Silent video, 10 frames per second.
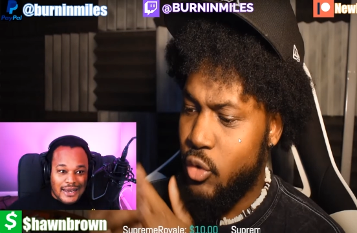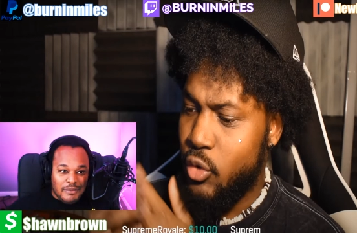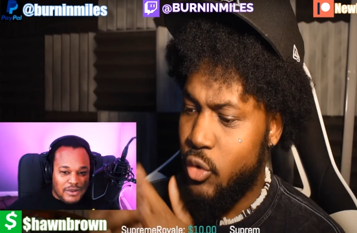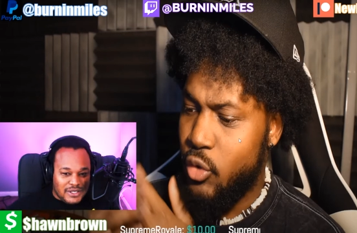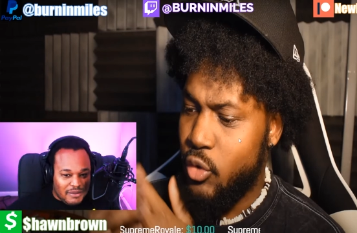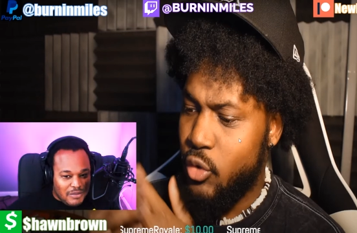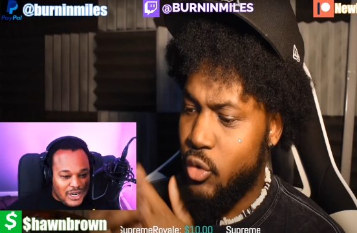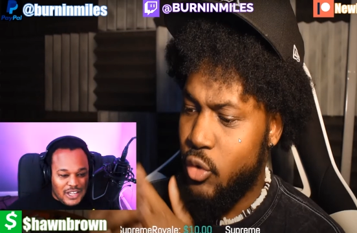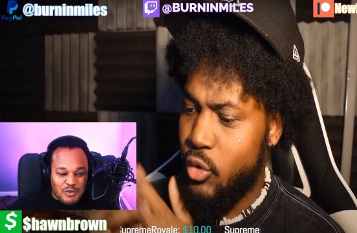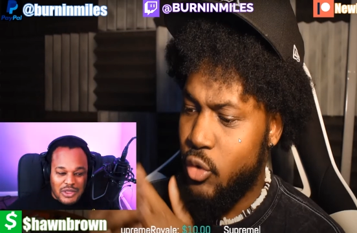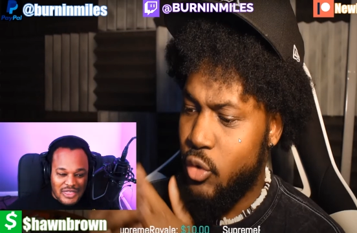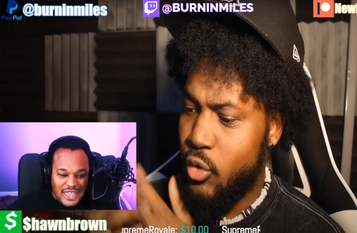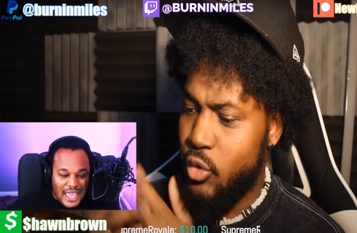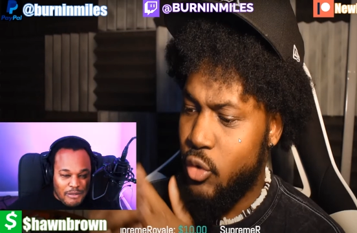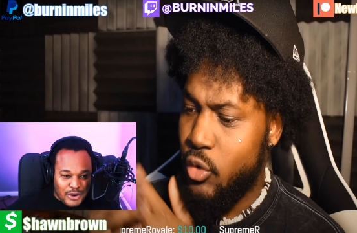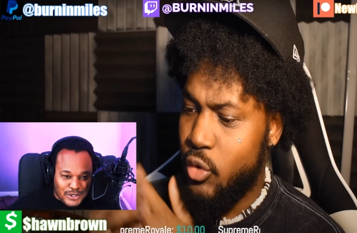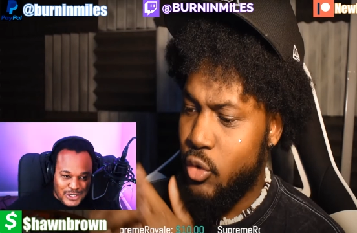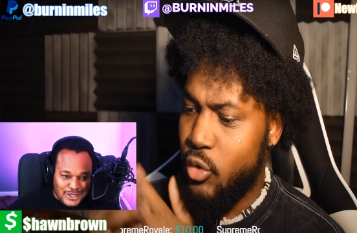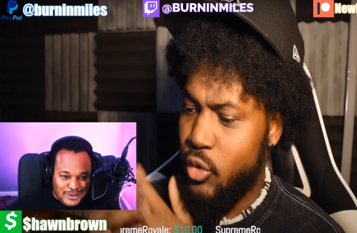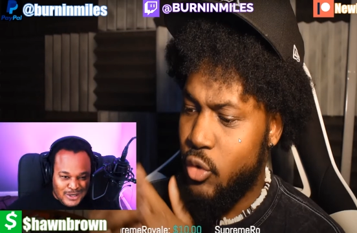Speaker 1: up into money with that
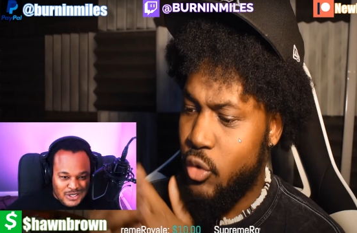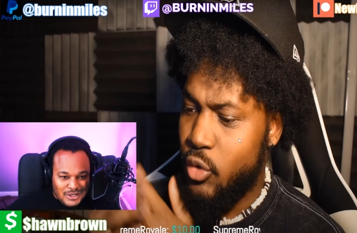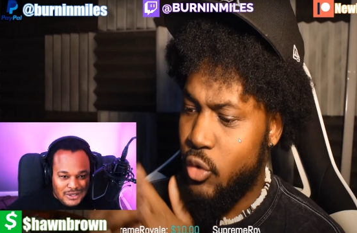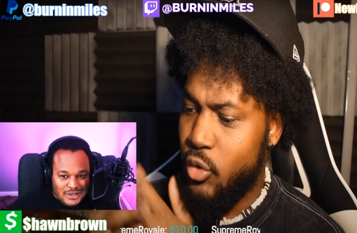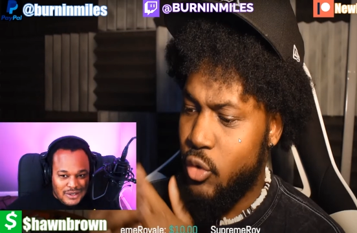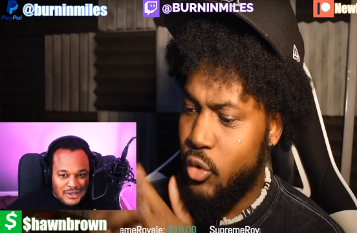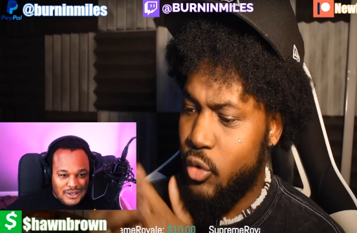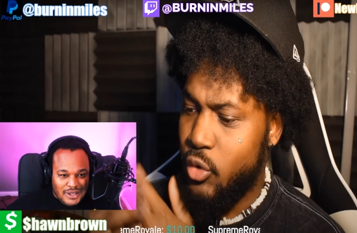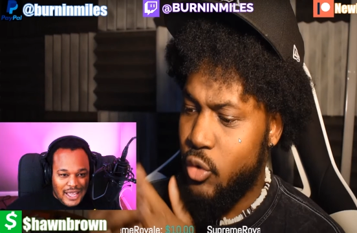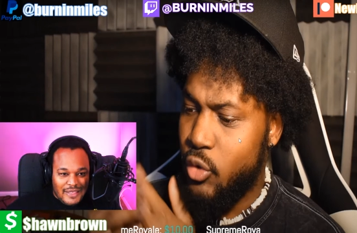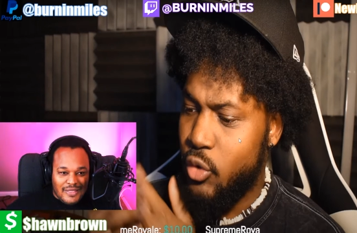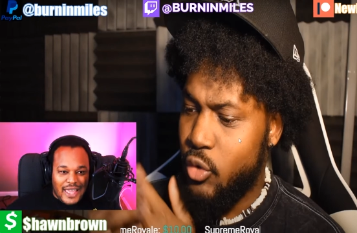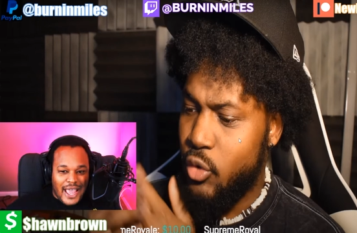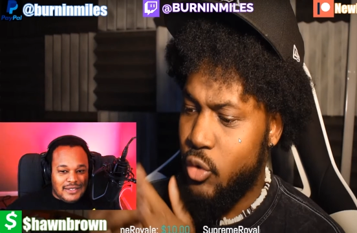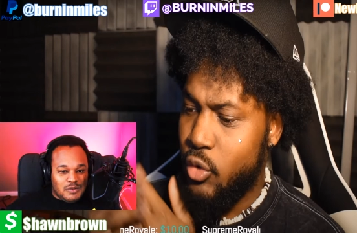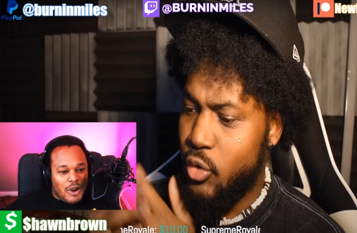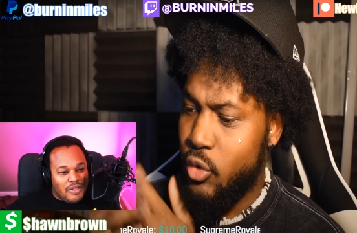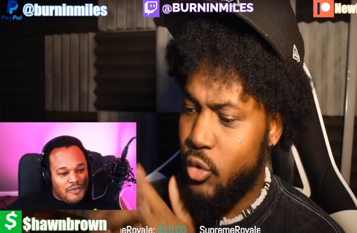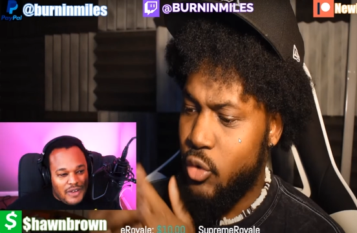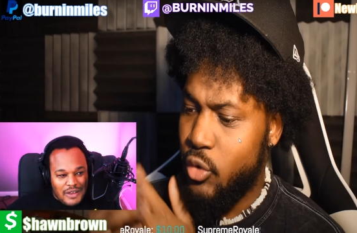person. And that's why
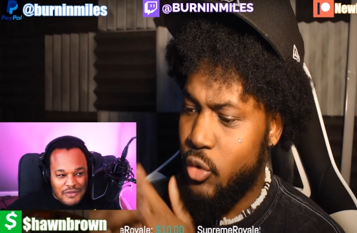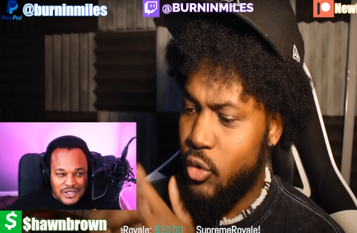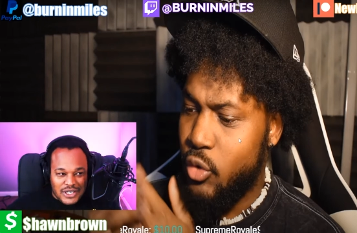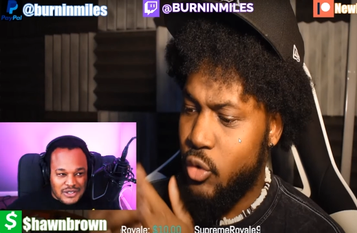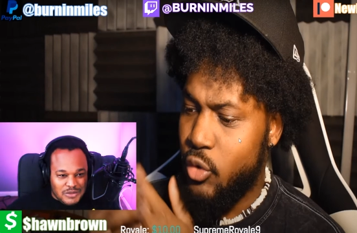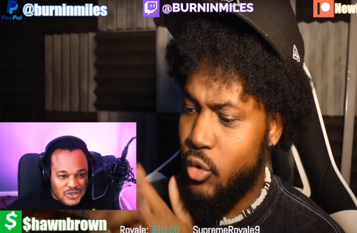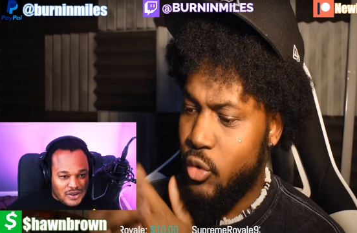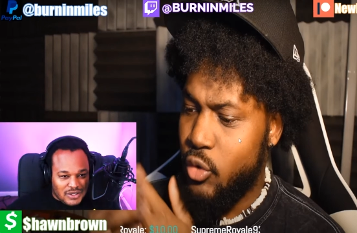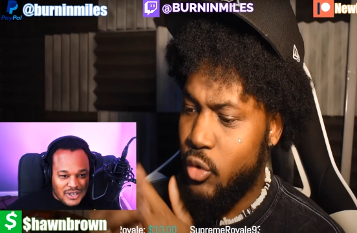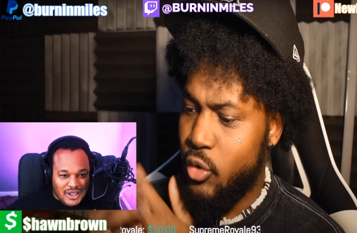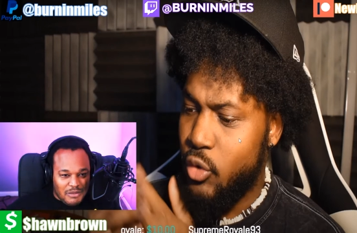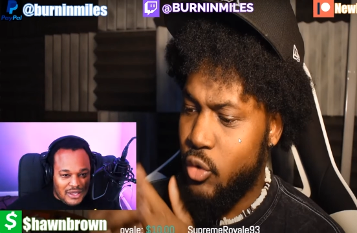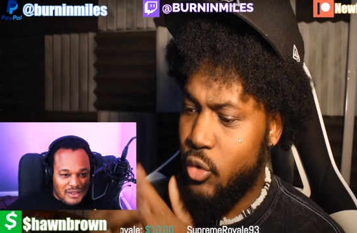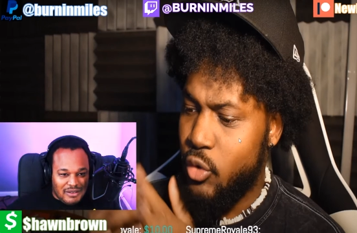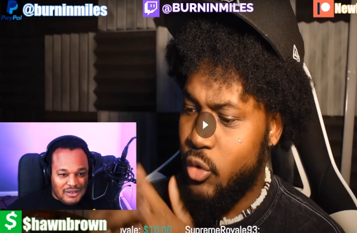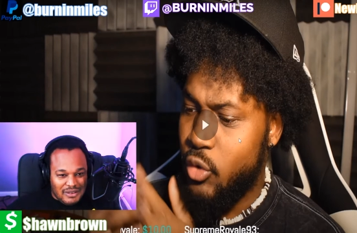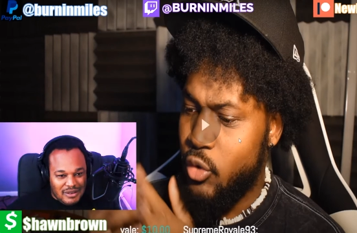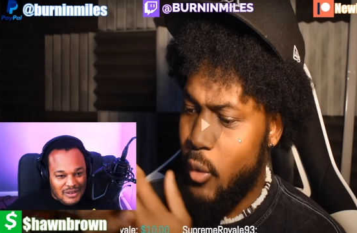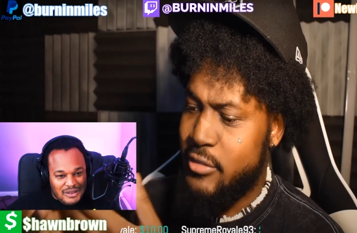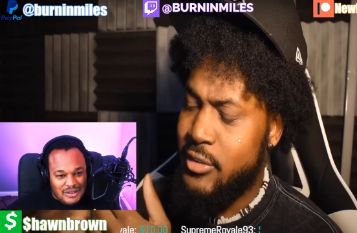the favoritism starts to come in.
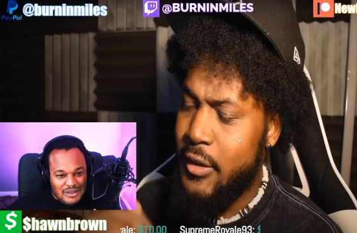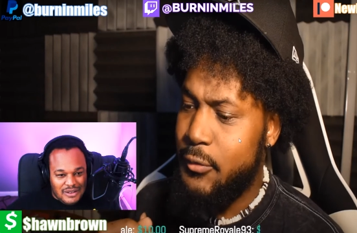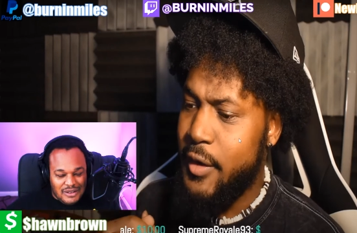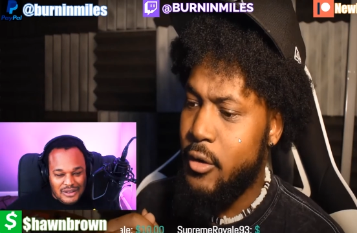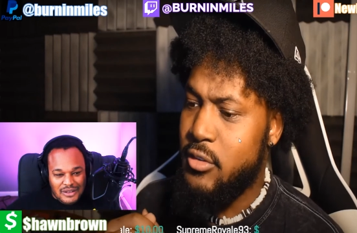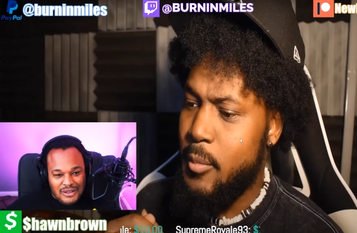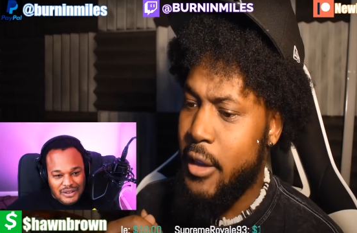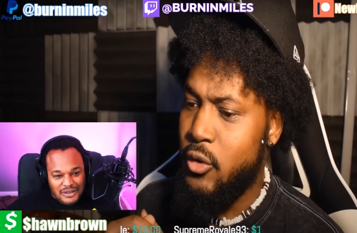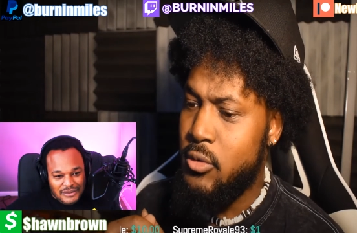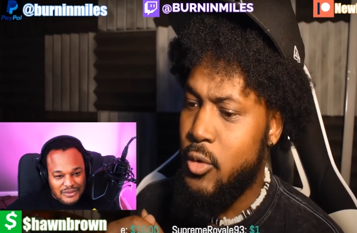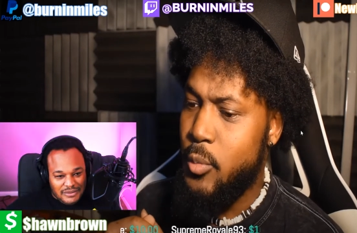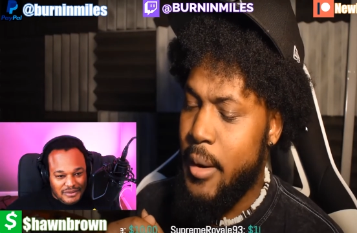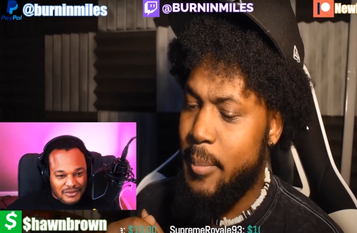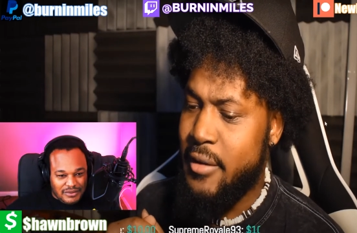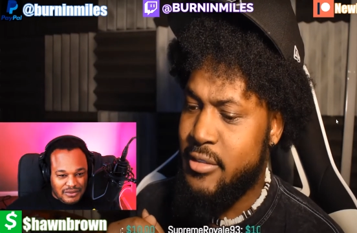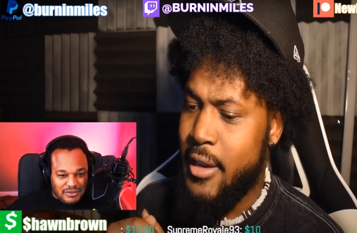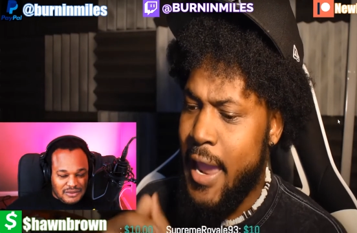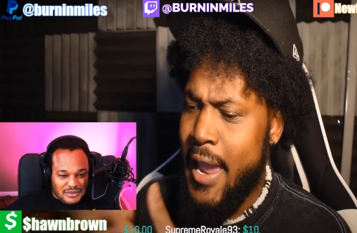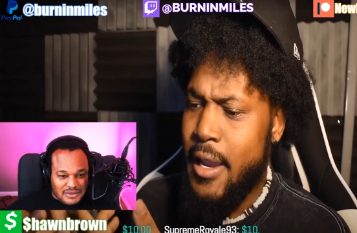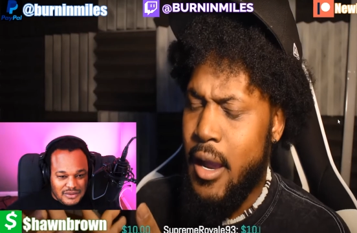
Speaker 2: I send the video to my YouTube rep. I say,
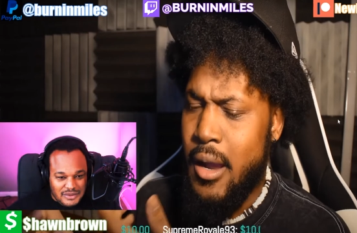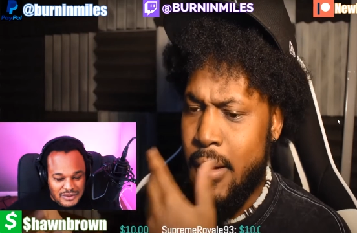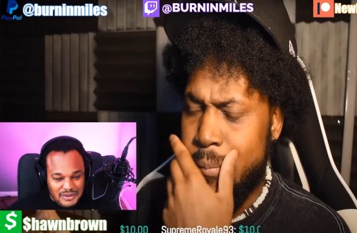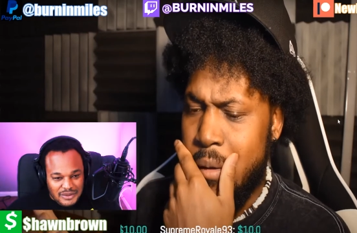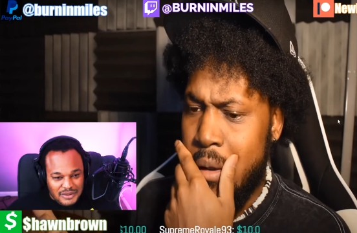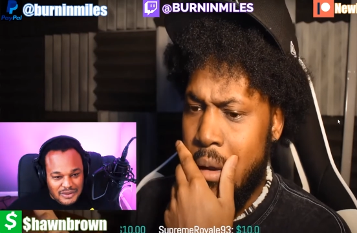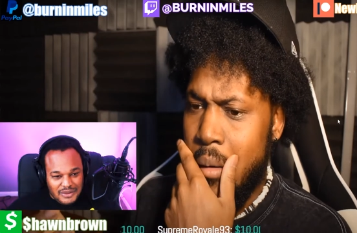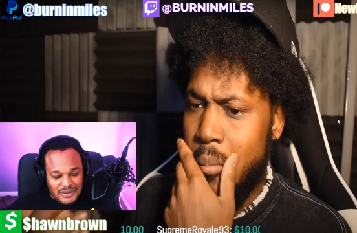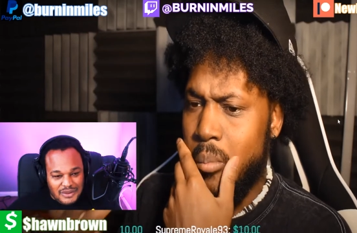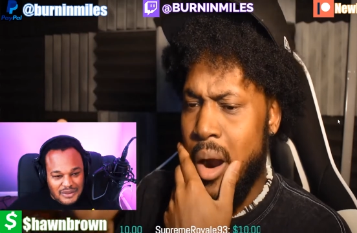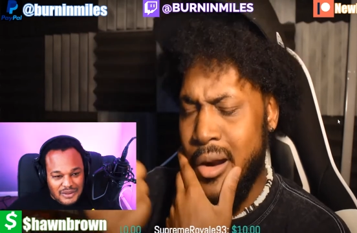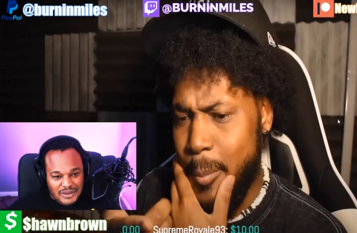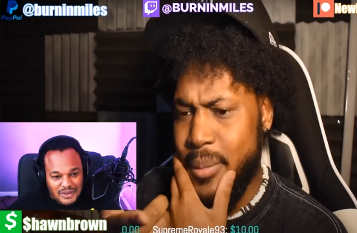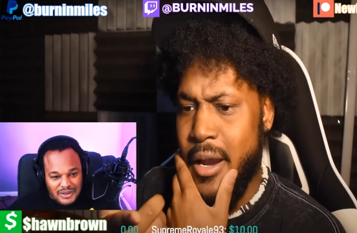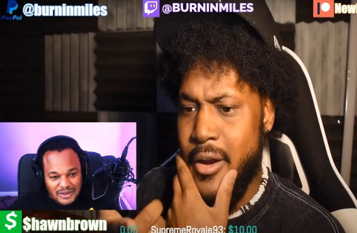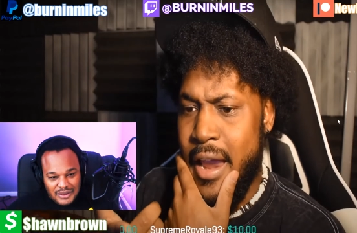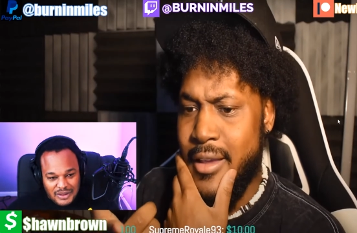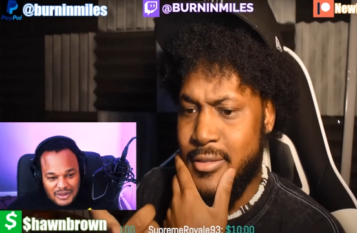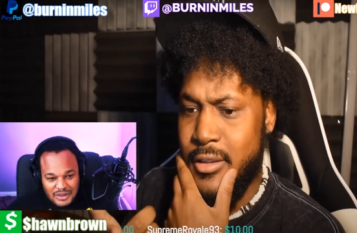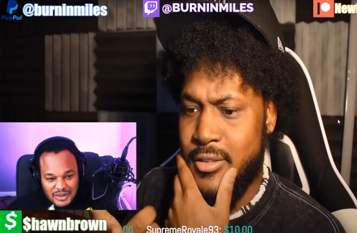hey, um, Markiplier
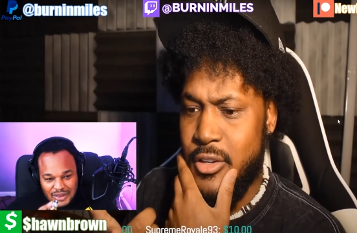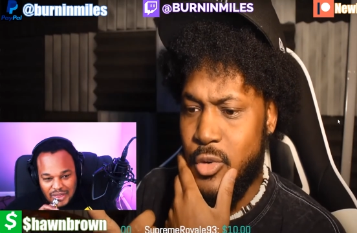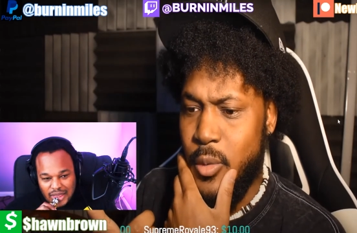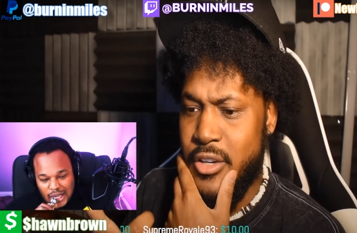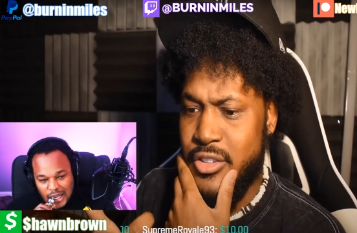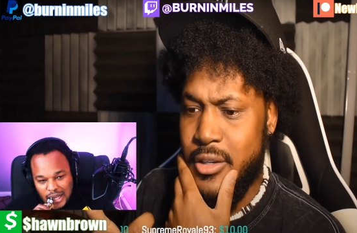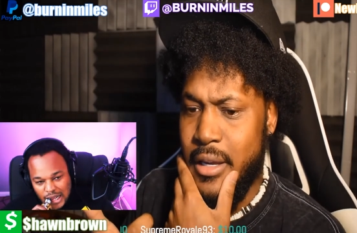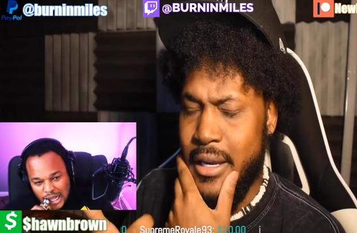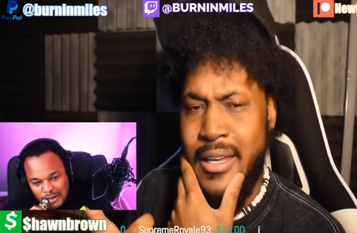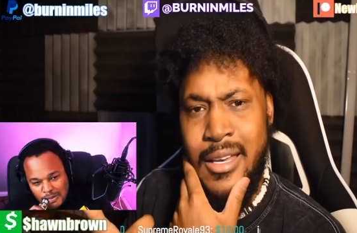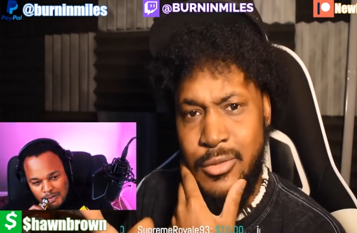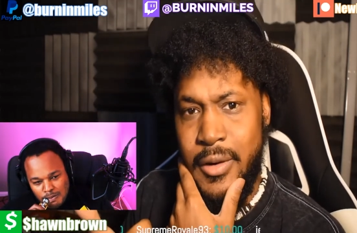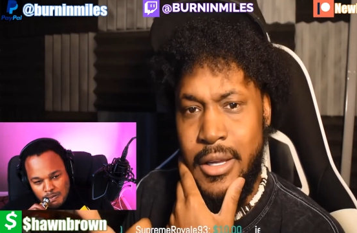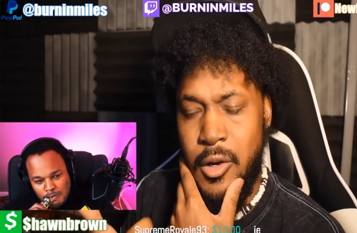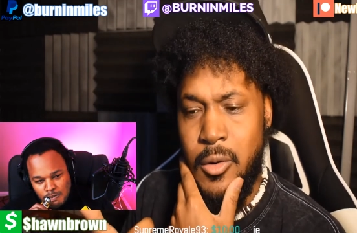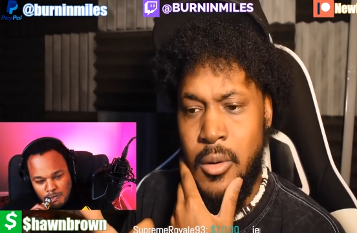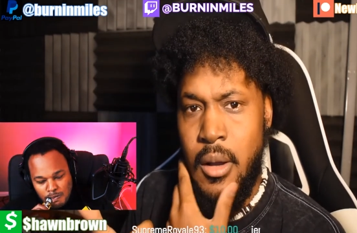has this situation in his video,